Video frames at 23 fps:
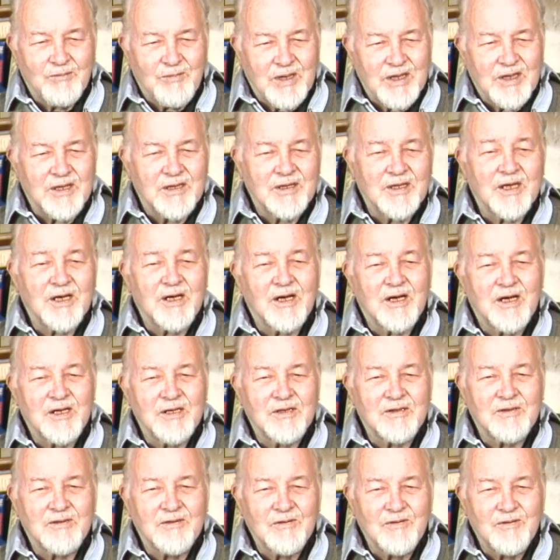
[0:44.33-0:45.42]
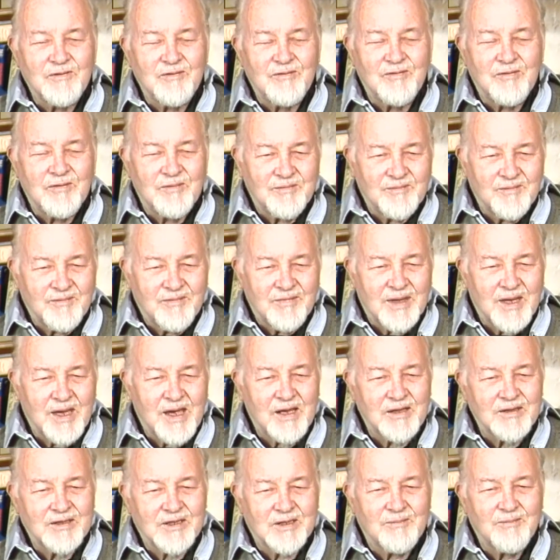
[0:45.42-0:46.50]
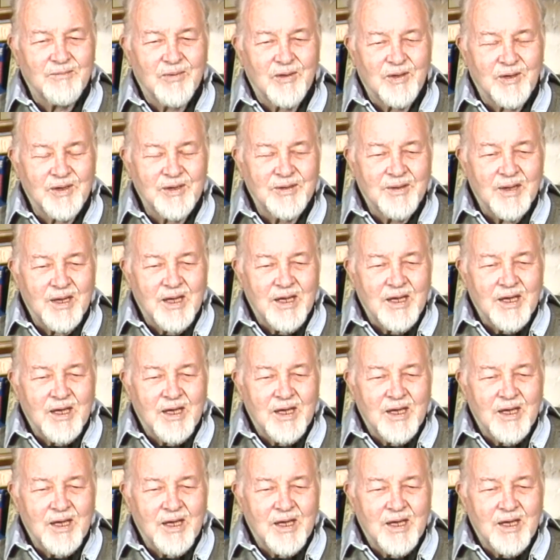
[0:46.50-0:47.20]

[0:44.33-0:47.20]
to be in the cartoon at some point.